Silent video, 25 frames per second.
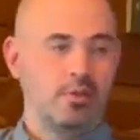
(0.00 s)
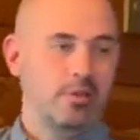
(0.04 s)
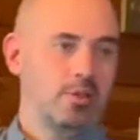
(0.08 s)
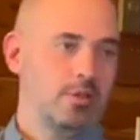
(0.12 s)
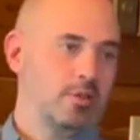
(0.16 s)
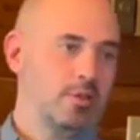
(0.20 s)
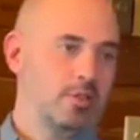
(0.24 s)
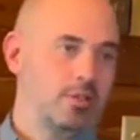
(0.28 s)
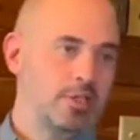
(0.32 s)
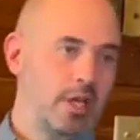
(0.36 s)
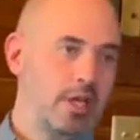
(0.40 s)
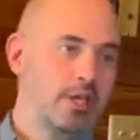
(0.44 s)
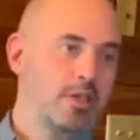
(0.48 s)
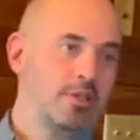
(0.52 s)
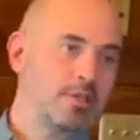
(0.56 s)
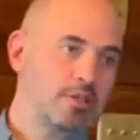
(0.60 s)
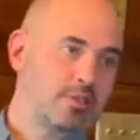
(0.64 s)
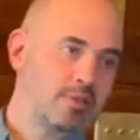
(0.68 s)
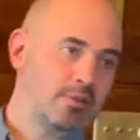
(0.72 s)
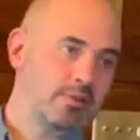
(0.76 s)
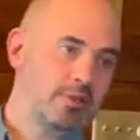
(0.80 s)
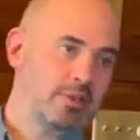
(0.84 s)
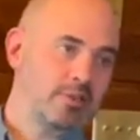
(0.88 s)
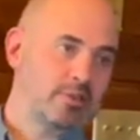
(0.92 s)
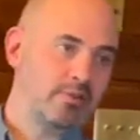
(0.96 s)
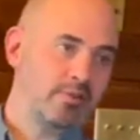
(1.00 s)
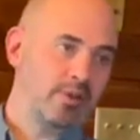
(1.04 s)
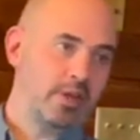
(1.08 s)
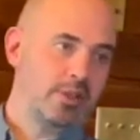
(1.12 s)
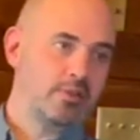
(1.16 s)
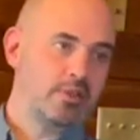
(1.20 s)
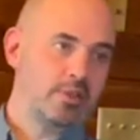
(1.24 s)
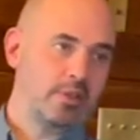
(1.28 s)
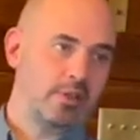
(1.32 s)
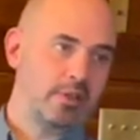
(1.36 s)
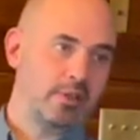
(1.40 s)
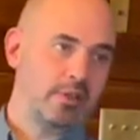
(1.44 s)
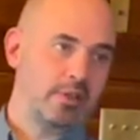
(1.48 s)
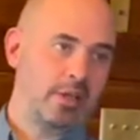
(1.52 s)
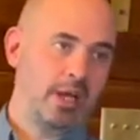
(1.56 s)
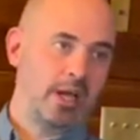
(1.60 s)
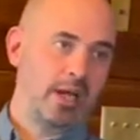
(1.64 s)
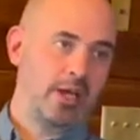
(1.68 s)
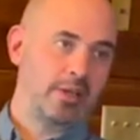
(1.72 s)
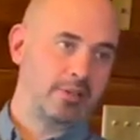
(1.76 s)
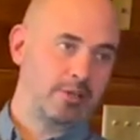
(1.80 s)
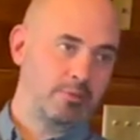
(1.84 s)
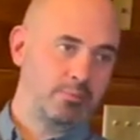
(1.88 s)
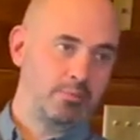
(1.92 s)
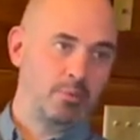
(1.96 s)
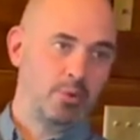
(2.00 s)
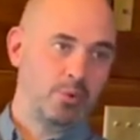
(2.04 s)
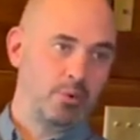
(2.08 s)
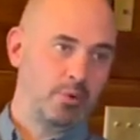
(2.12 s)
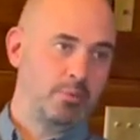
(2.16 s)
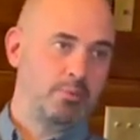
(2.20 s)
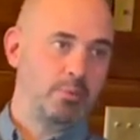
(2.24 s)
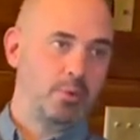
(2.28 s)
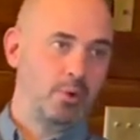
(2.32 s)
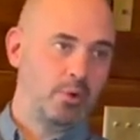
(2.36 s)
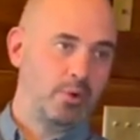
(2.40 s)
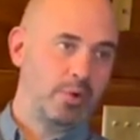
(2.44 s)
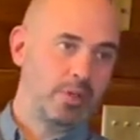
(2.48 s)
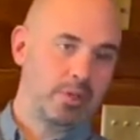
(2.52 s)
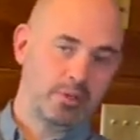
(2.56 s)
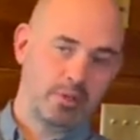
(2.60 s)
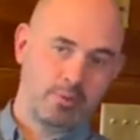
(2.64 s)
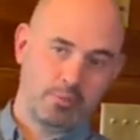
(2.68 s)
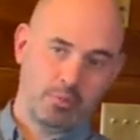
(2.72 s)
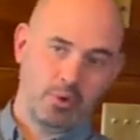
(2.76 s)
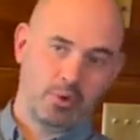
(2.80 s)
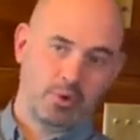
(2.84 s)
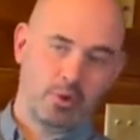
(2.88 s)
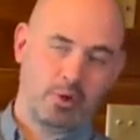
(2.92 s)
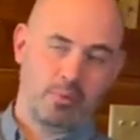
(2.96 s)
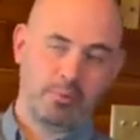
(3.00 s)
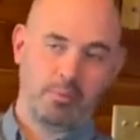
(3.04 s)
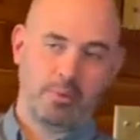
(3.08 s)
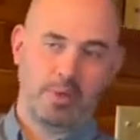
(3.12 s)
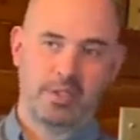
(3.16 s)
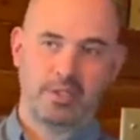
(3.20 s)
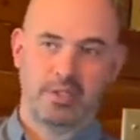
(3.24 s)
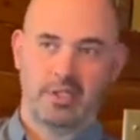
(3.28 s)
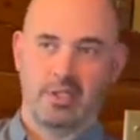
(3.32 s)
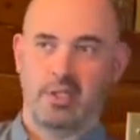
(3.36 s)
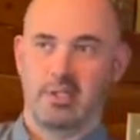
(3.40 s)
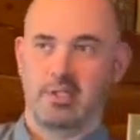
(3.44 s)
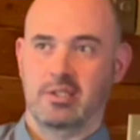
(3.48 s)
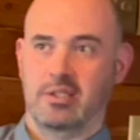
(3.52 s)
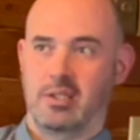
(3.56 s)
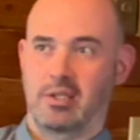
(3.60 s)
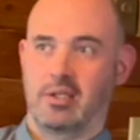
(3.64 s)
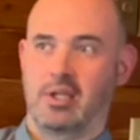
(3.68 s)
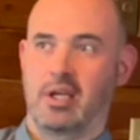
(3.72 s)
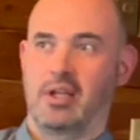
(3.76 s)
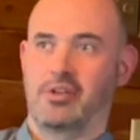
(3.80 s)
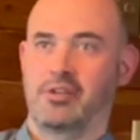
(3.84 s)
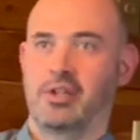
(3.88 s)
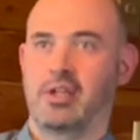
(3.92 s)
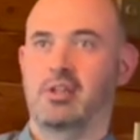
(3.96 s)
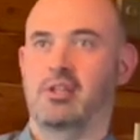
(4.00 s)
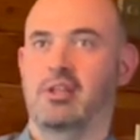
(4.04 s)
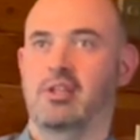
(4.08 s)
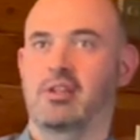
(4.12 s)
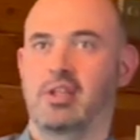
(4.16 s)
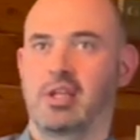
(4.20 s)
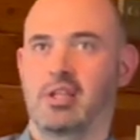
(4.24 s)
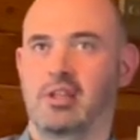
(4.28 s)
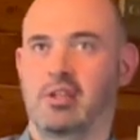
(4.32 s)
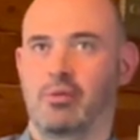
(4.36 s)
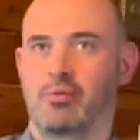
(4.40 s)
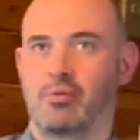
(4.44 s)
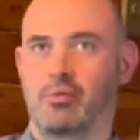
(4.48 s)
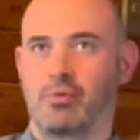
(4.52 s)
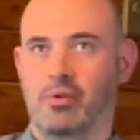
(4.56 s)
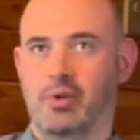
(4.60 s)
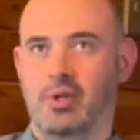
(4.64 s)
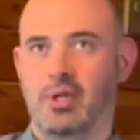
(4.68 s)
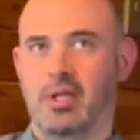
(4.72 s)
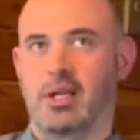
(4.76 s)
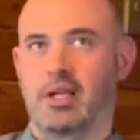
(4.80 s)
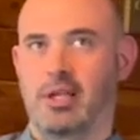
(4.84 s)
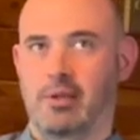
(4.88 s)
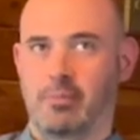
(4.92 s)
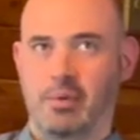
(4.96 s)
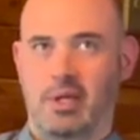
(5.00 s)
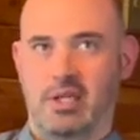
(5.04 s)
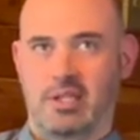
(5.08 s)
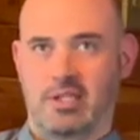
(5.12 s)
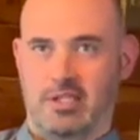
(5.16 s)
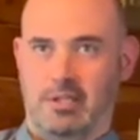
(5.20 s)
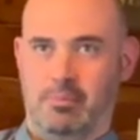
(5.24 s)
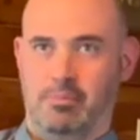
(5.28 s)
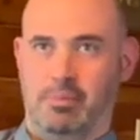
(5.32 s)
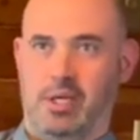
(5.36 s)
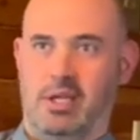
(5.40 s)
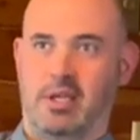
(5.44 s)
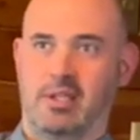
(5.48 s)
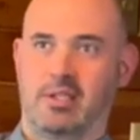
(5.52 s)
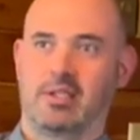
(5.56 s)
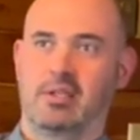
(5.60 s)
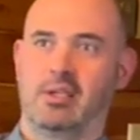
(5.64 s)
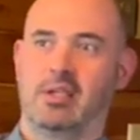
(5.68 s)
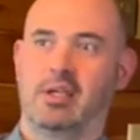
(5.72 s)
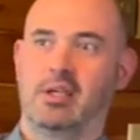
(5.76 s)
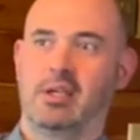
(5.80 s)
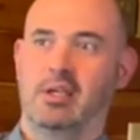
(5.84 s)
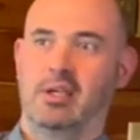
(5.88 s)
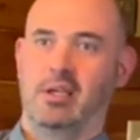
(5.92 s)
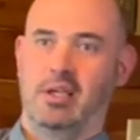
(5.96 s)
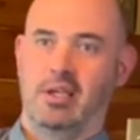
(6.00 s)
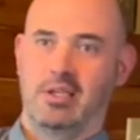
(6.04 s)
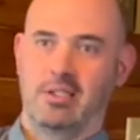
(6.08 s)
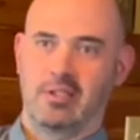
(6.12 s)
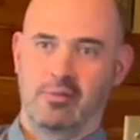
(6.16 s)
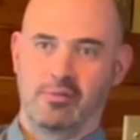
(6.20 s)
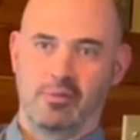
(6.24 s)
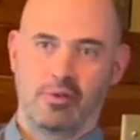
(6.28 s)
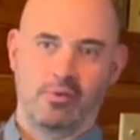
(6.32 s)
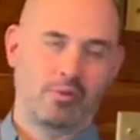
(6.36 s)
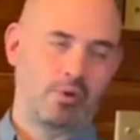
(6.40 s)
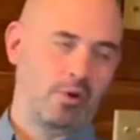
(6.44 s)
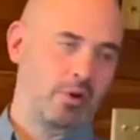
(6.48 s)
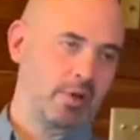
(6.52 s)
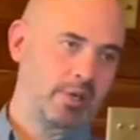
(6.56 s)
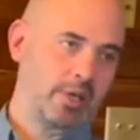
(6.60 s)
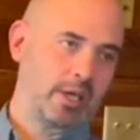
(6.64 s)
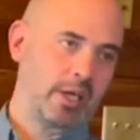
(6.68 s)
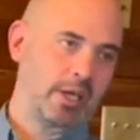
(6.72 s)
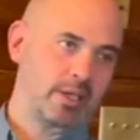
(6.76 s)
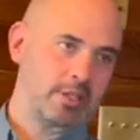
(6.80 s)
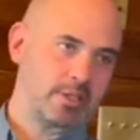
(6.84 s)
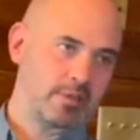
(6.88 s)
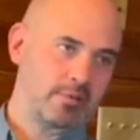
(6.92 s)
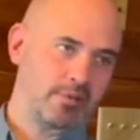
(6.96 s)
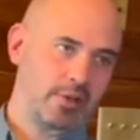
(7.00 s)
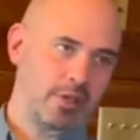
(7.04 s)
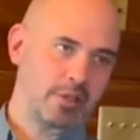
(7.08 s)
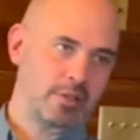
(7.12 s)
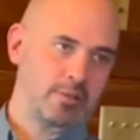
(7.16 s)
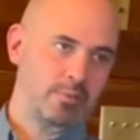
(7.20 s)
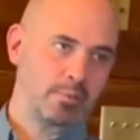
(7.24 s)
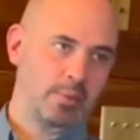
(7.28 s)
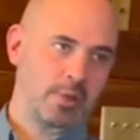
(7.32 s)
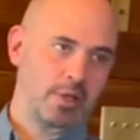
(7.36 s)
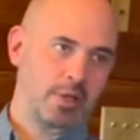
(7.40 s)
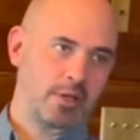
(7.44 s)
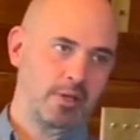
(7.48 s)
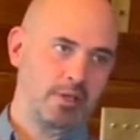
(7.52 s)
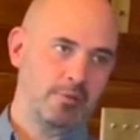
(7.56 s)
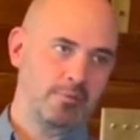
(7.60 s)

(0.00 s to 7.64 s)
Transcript: stages of intervention and adding more and more in the more complex it is. And I think the thing that really makes it bad is if you've got a negative HPA.